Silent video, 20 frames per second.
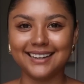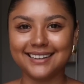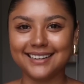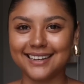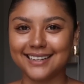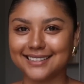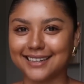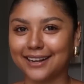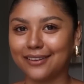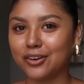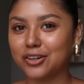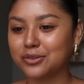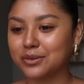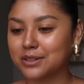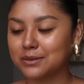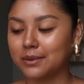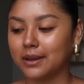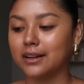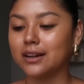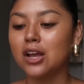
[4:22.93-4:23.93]
it's kind of hard to
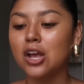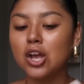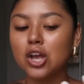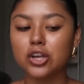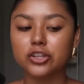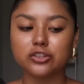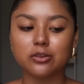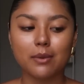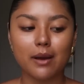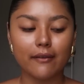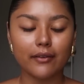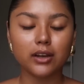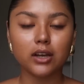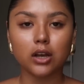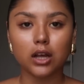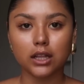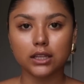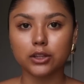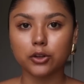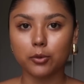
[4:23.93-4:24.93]
explain. So I'm having
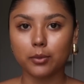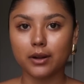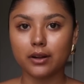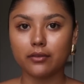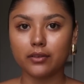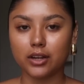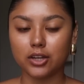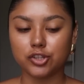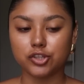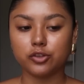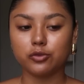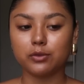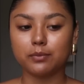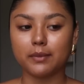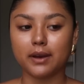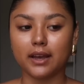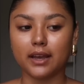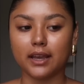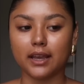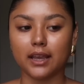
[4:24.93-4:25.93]
a little bit of issue with
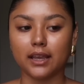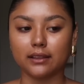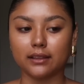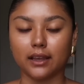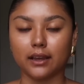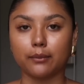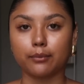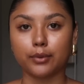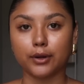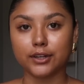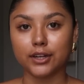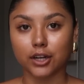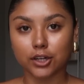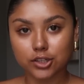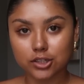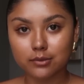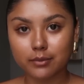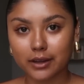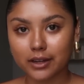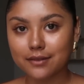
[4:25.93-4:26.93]
my like
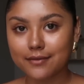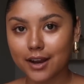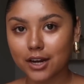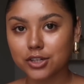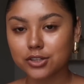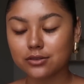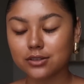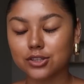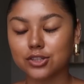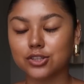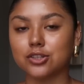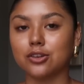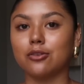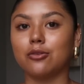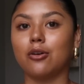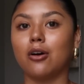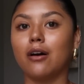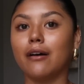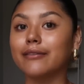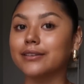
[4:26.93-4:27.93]
production manufacturing, so
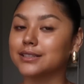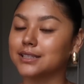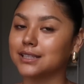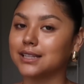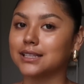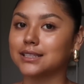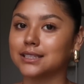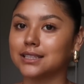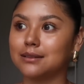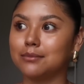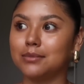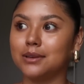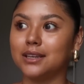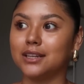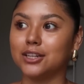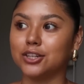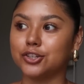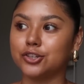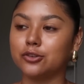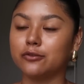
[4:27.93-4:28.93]
obviously that's going to be
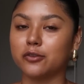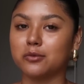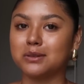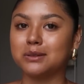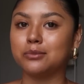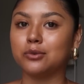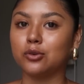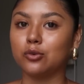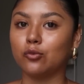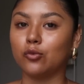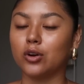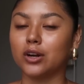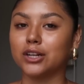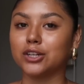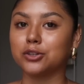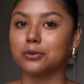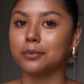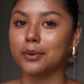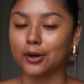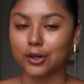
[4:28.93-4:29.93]
an issue for people wanting
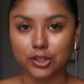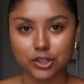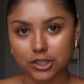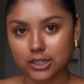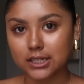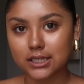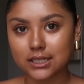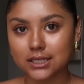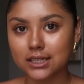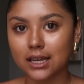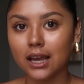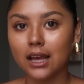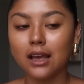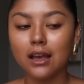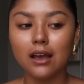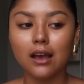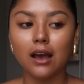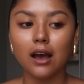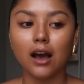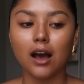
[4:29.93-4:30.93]
to purchase
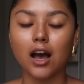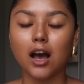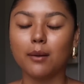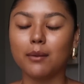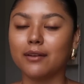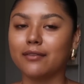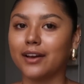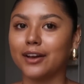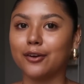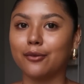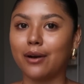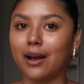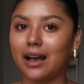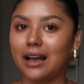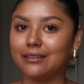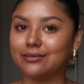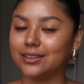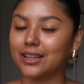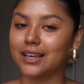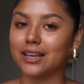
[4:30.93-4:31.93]
if I don't
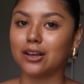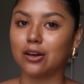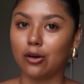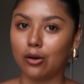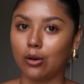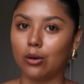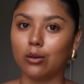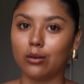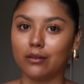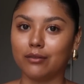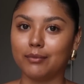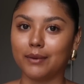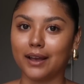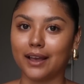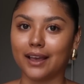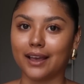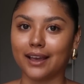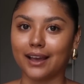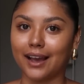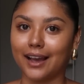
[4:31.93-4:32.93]
have like all of
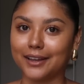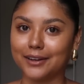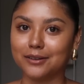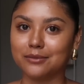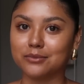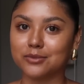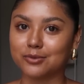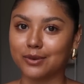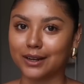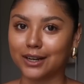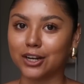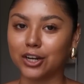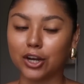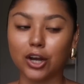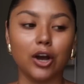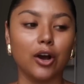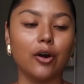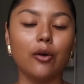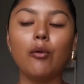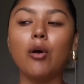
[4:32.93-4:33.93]
my items ready to
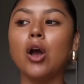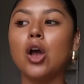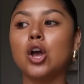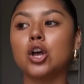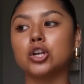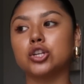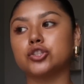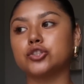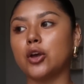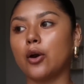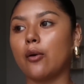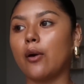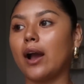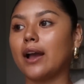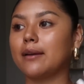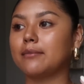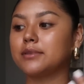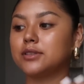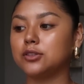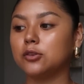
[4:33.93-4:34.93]
go. So
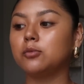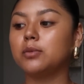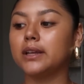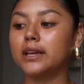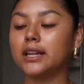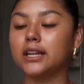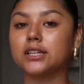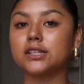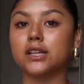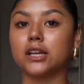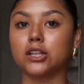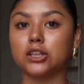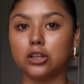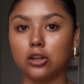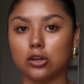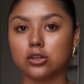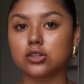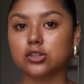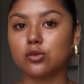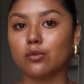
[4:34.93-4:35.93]
I'm still planning to like
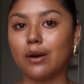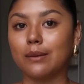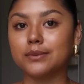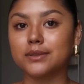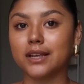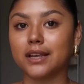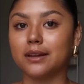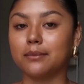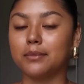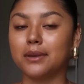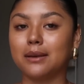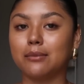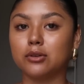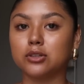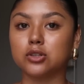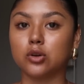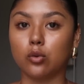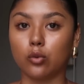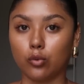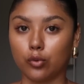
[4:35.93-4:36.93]
launch the website and be able
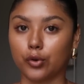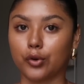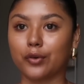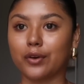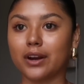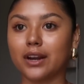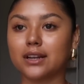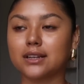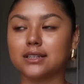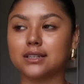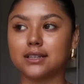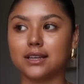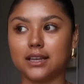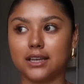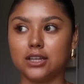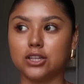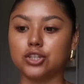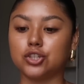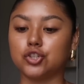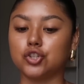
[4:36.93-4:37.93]
to order it
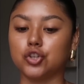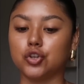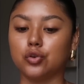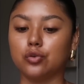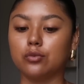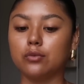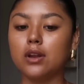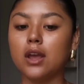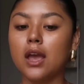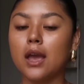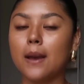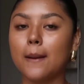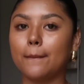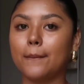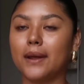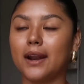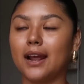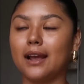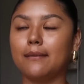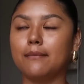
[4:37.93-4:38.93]
in June,
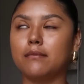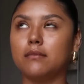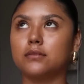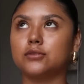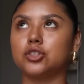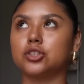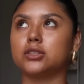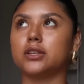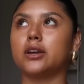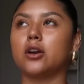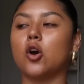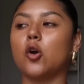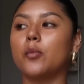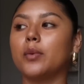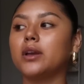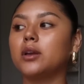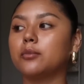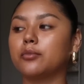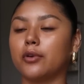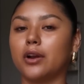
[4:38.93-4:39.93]
but I'm just like
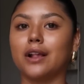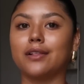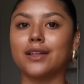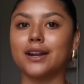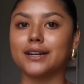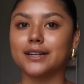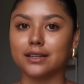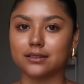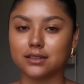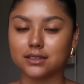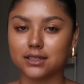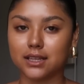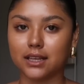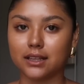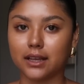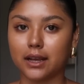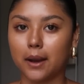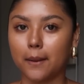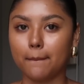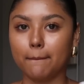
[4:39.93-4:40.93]
hoping and praying that it doesn't take
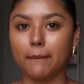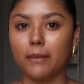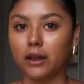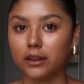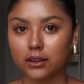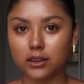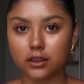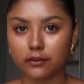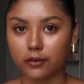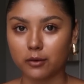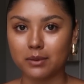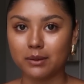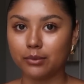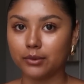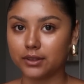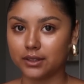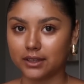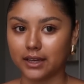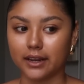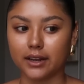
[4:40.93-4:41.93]
like a month for people
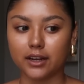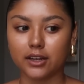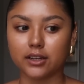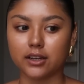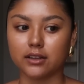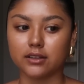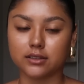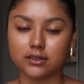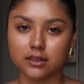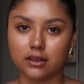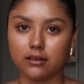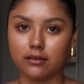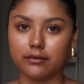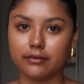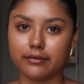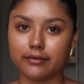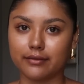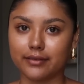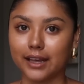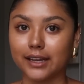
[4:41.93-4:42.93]
to get it because of
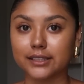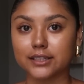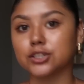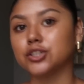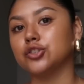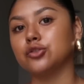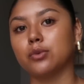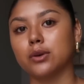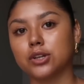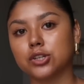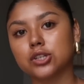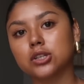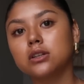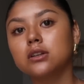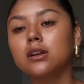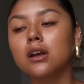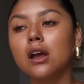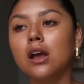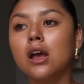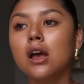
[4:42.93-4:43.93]
that
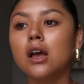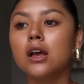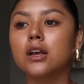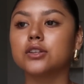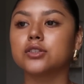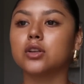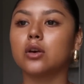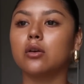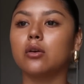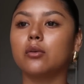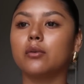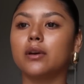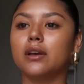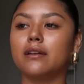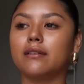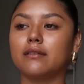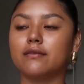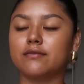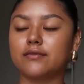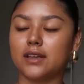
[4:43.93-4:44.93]
situation. So
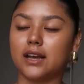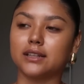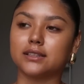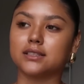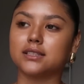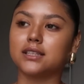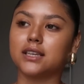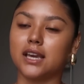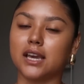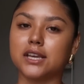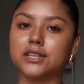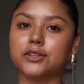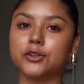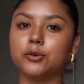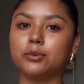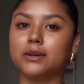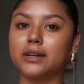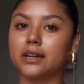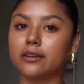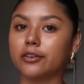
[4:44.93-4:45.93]
if that's the case, it'll
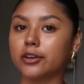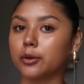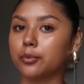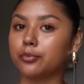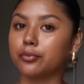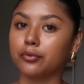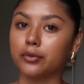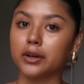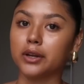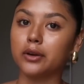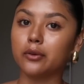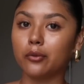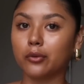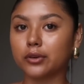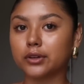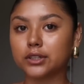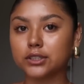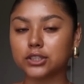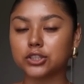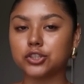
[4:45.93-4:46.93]
be kind of like a
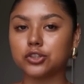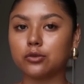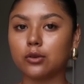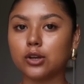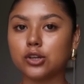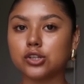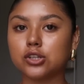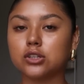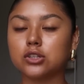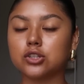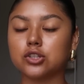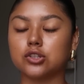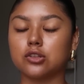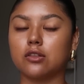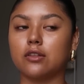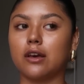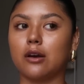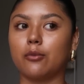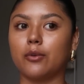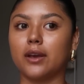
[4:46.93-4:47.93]
pre-order situation, so
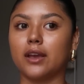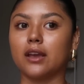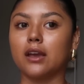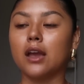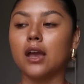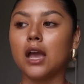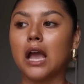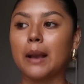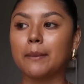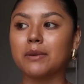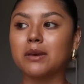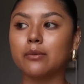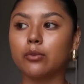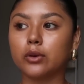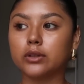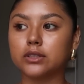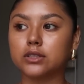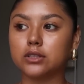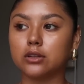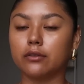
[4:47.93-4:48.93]
that way people
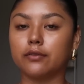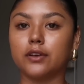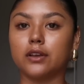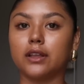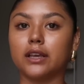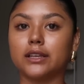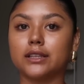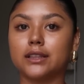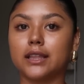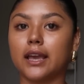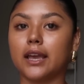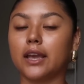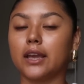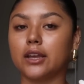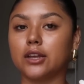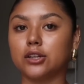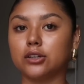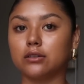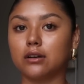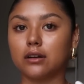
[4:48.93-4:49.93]
can still feel like
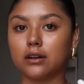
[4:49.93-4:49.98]
they